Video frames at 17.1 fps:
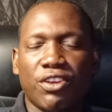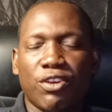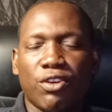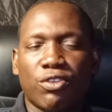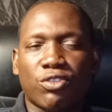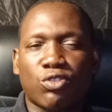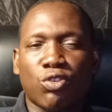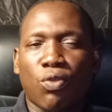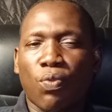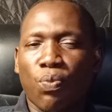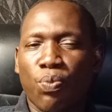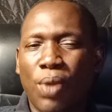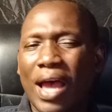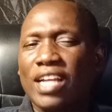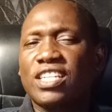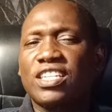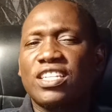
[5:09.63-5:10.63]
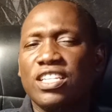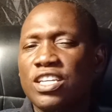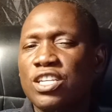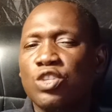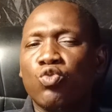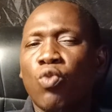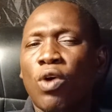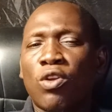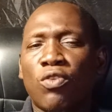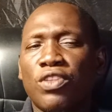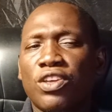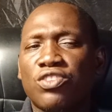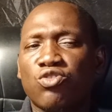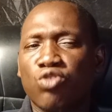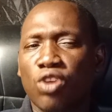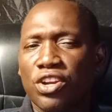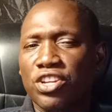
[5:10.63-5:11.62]
So that is one of the
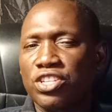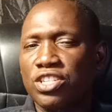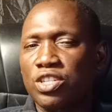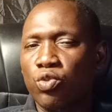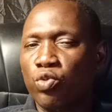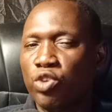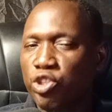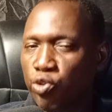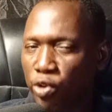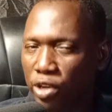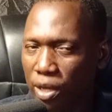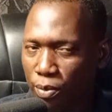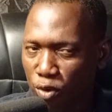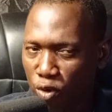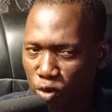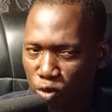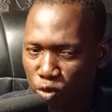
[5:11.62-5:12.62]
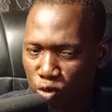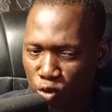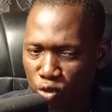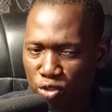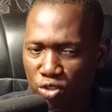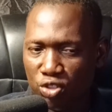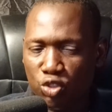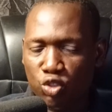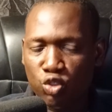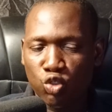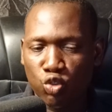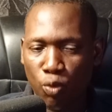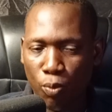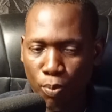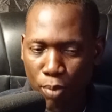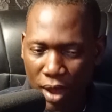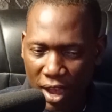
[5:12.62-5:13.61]
strategy which William Ruto used to
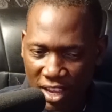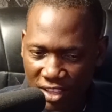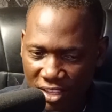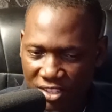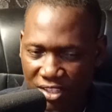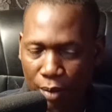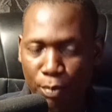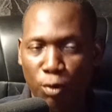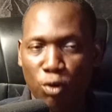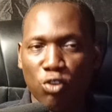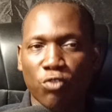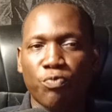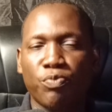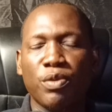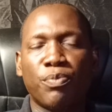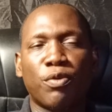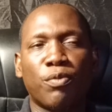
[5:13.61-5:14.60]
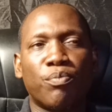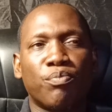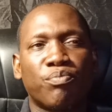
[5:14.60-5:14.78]
buy the support of people.